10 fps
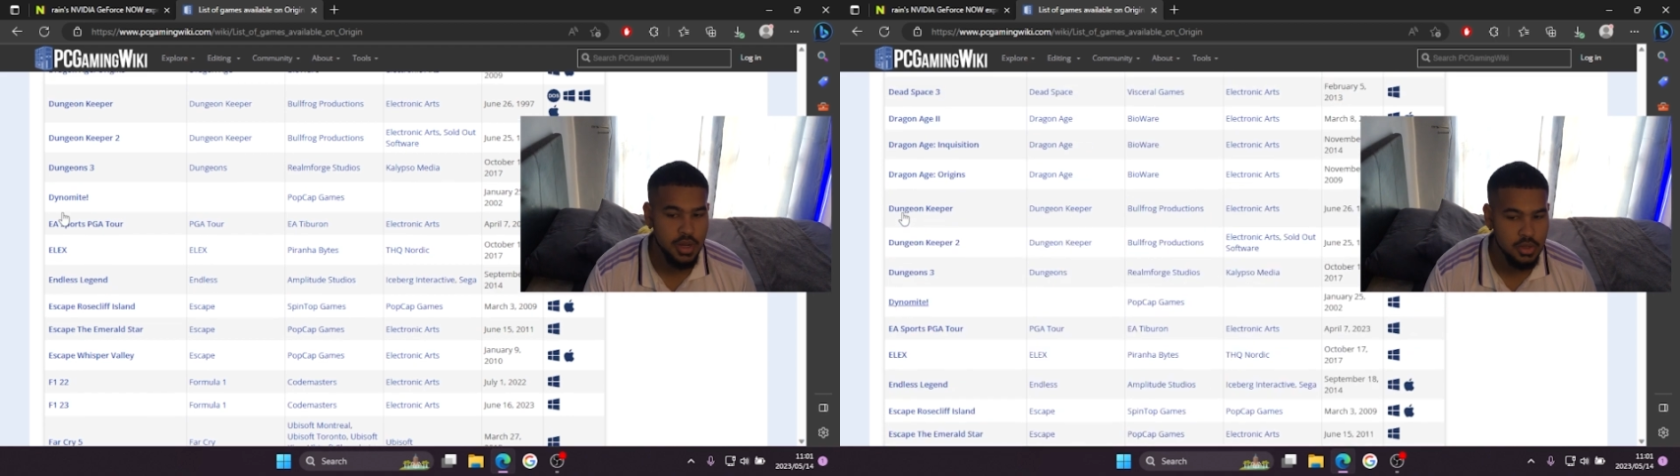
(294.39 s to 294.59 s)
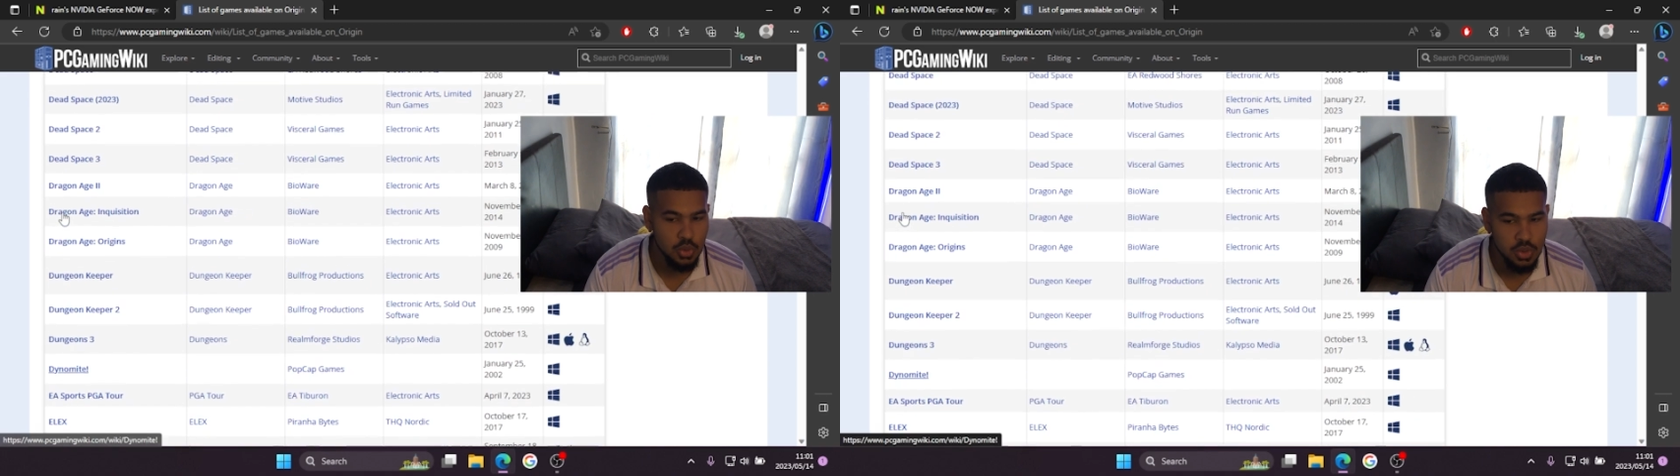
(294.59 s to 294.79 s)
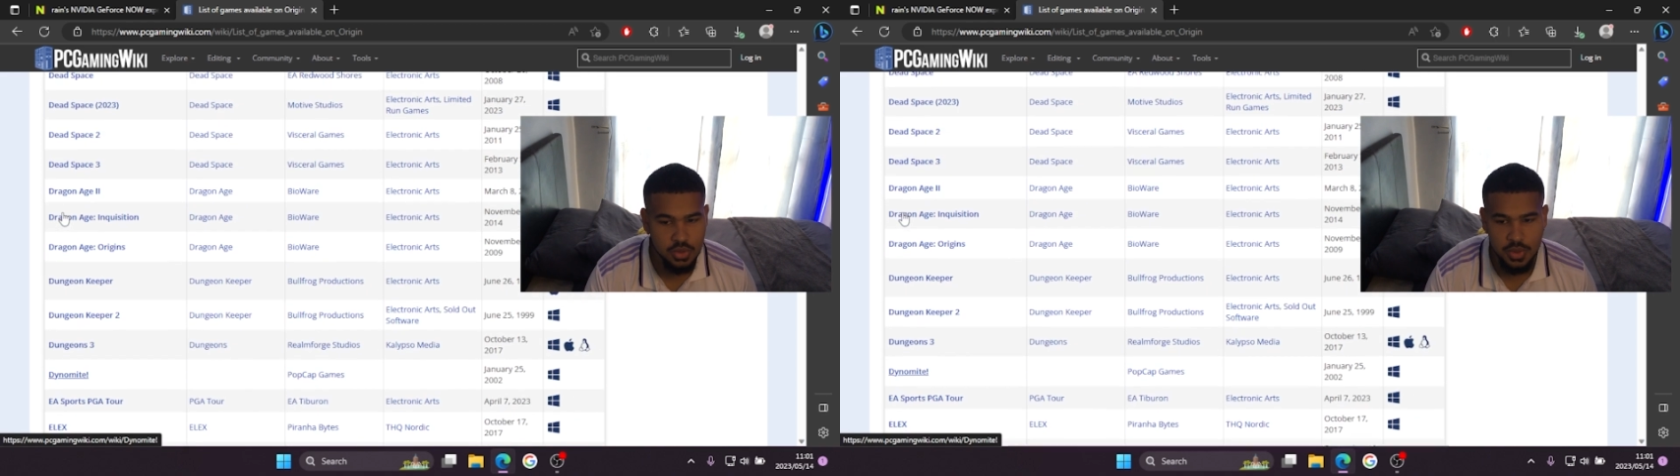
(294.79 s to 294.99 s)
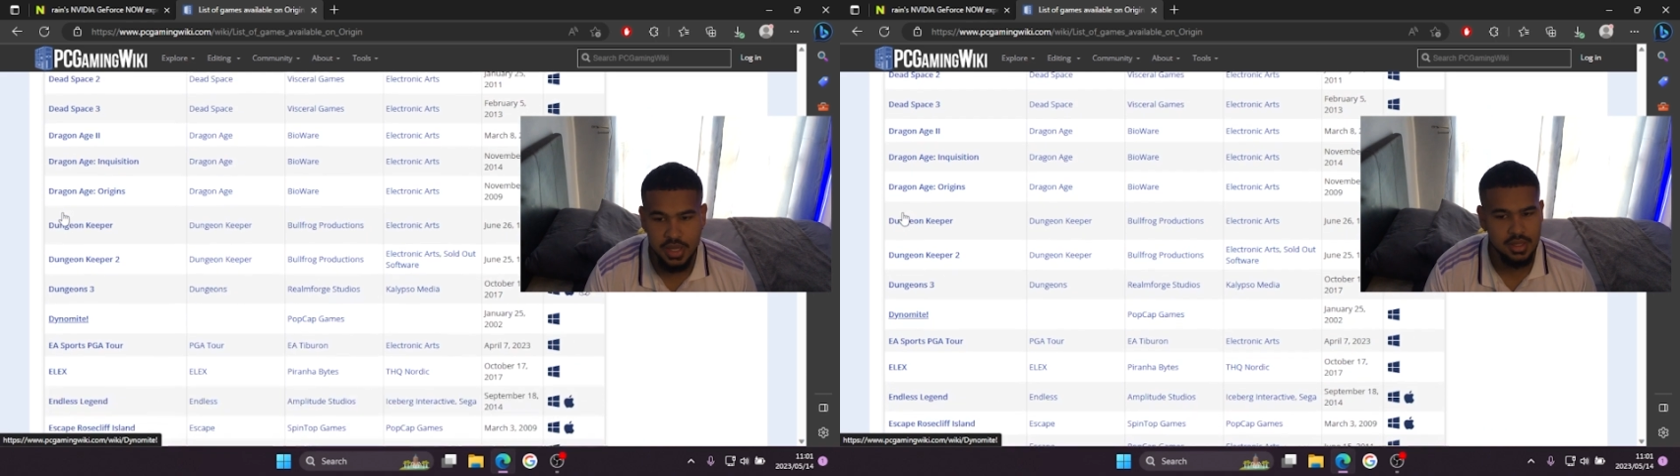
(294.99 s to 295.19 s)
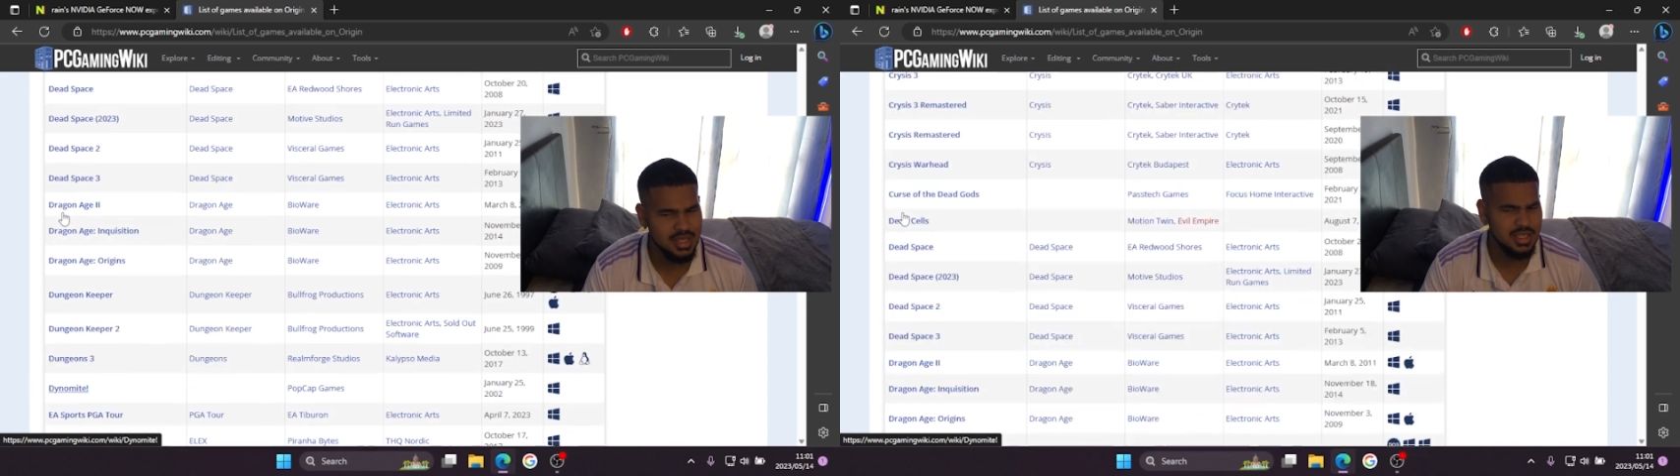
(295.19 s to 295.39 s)
went all the way
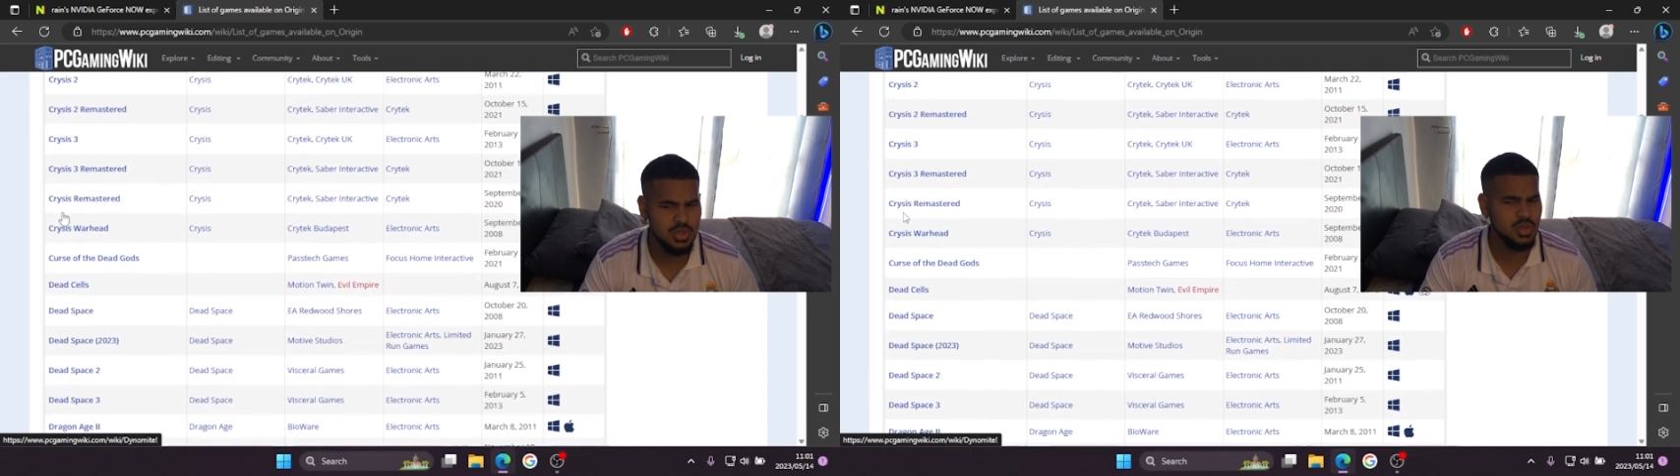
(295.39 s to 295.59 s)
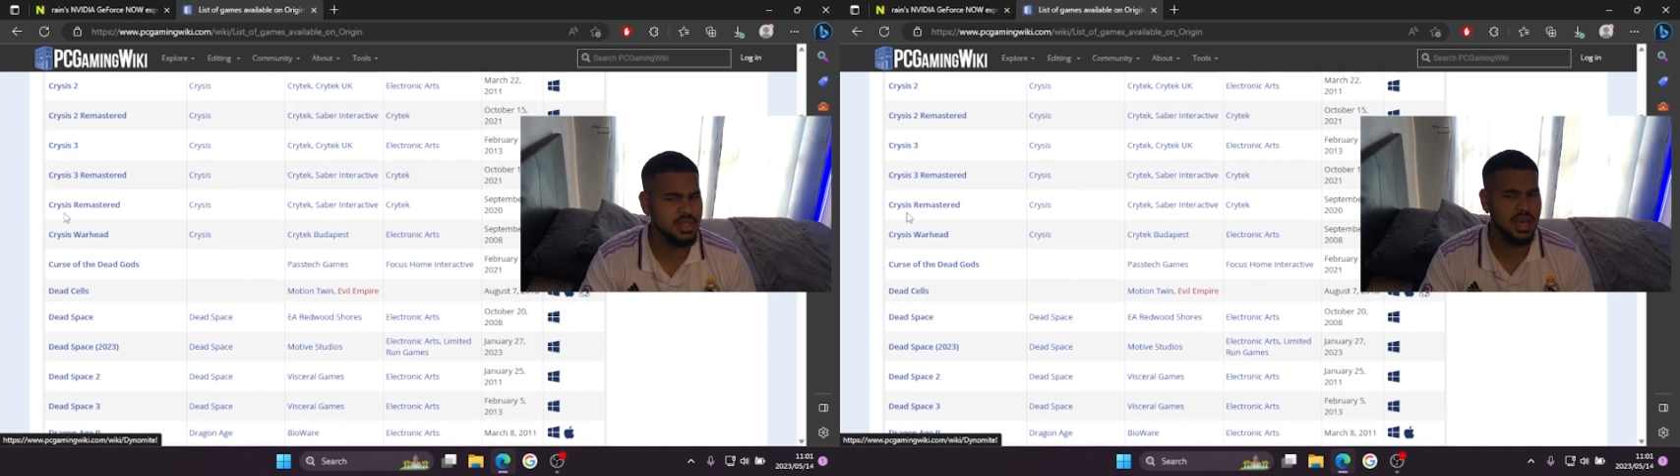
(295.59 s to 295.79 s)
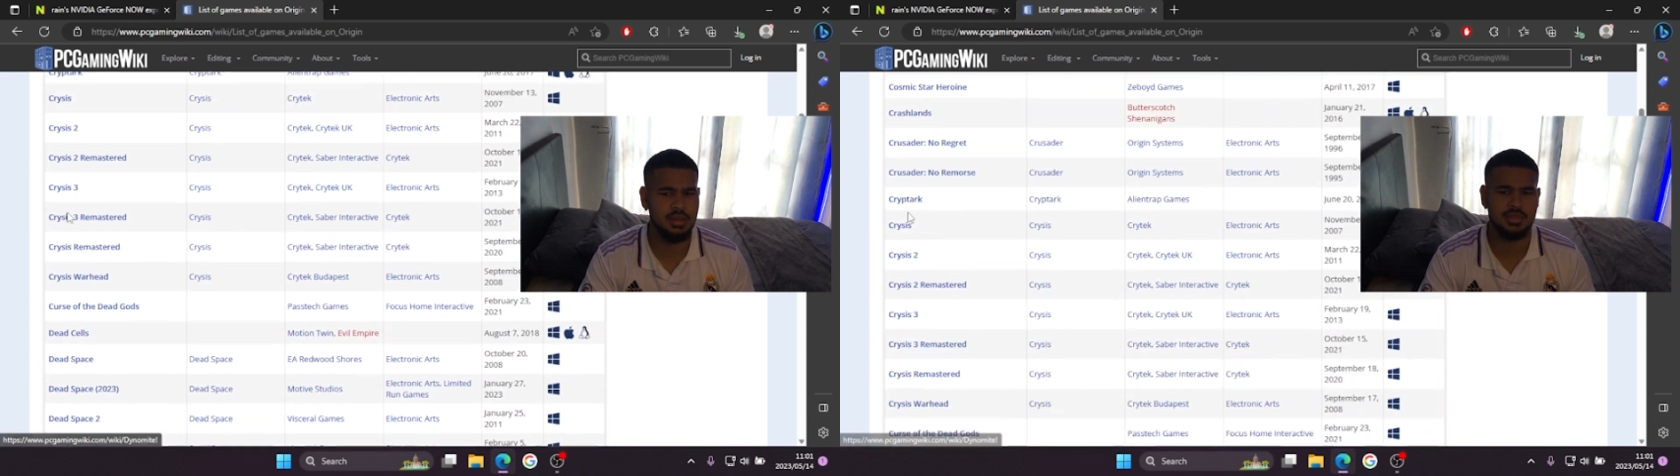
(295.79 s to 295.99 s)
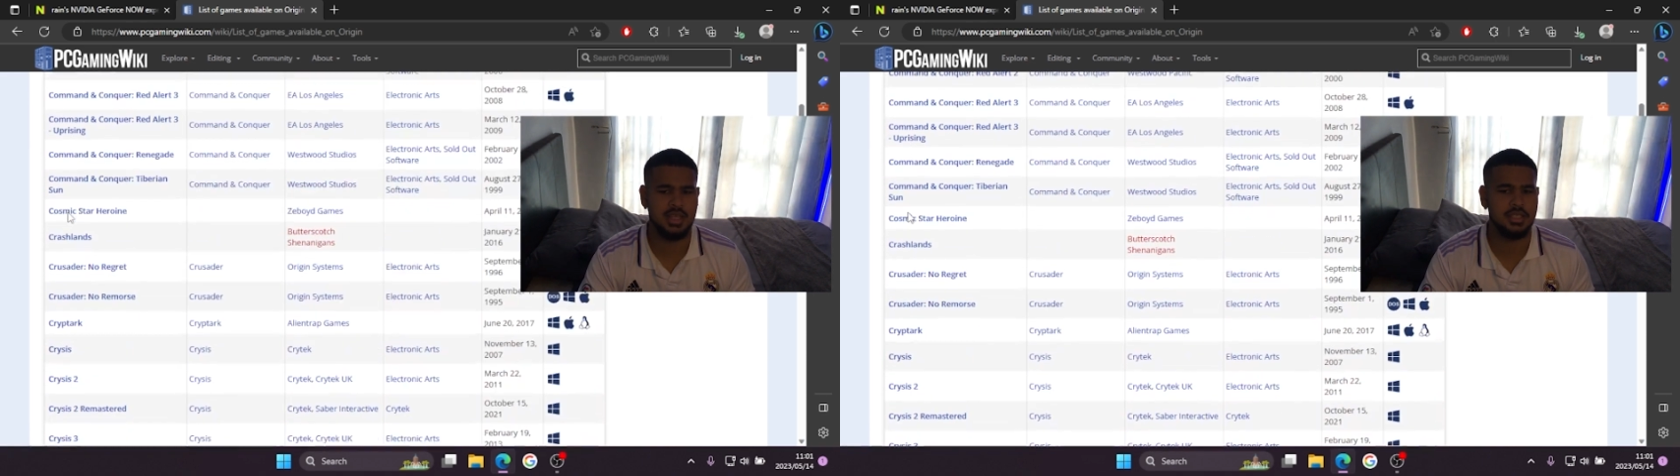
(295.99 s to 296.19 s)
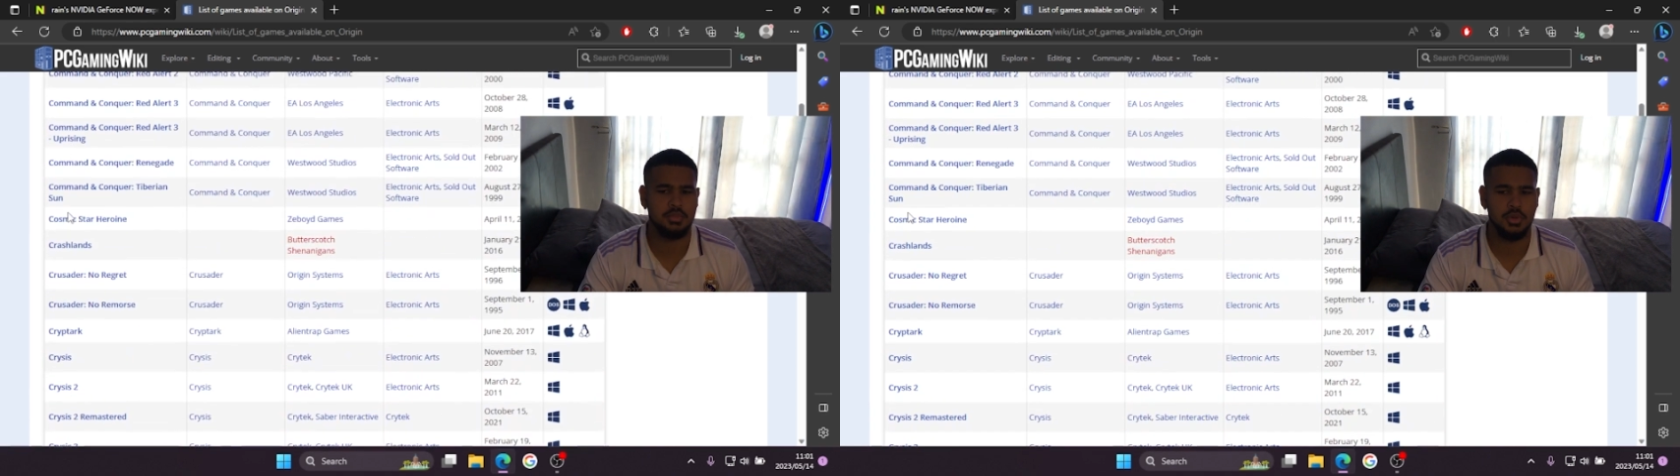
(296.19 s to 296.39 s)
this is all the games
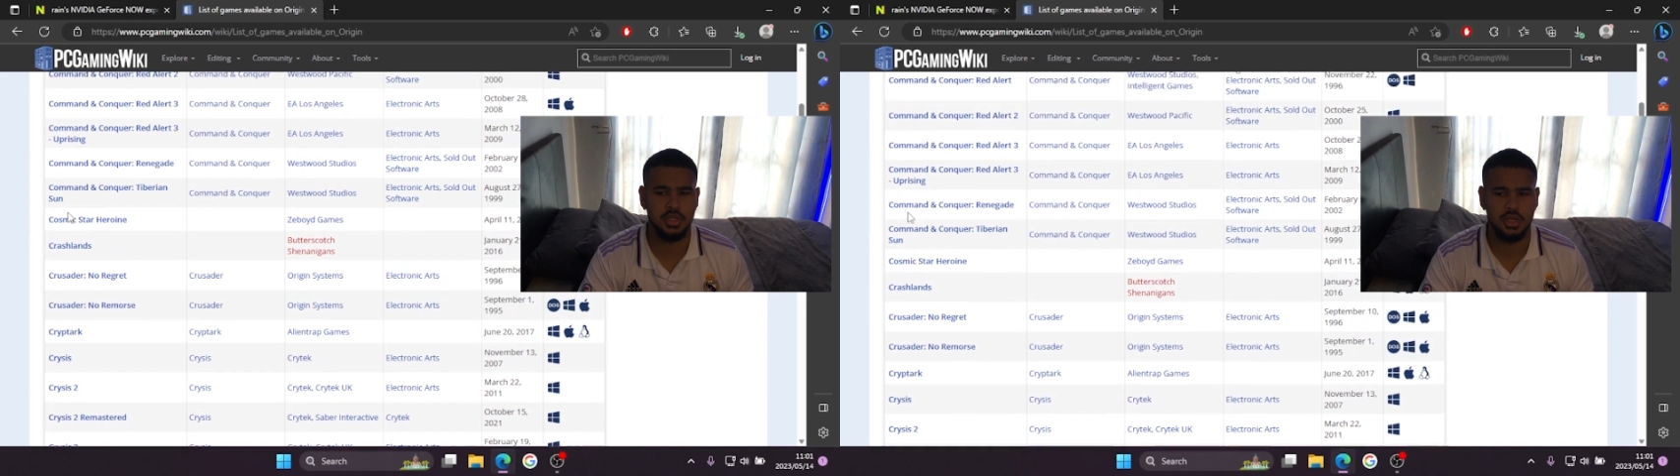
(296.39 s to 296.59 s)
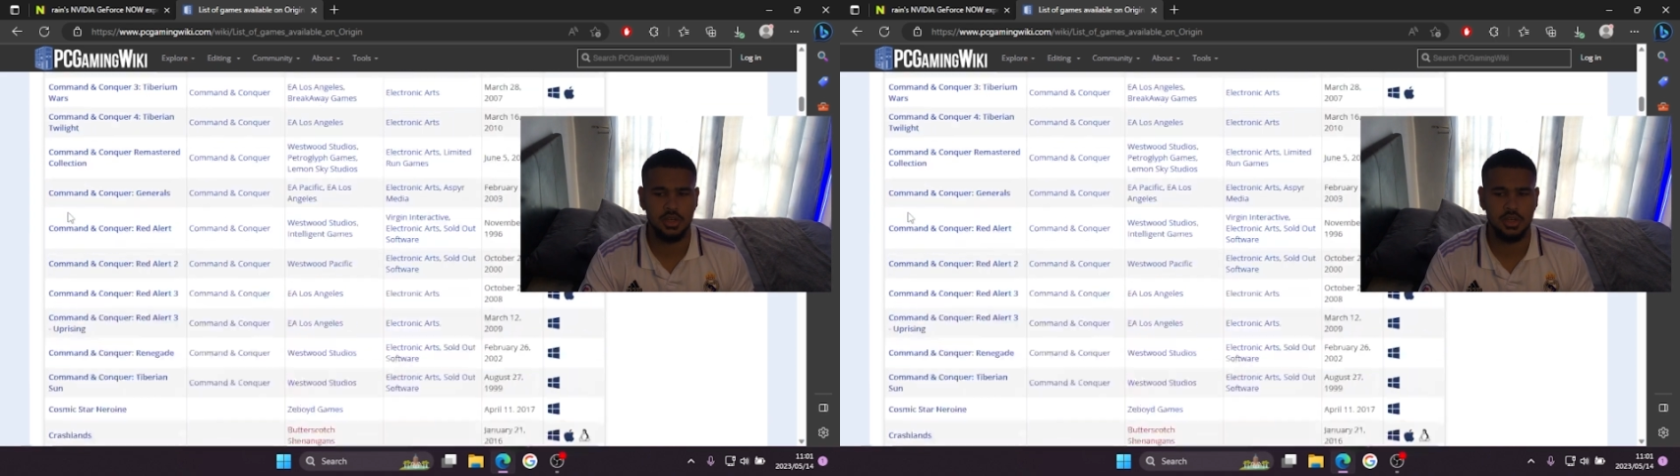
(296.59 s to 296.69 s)
that supported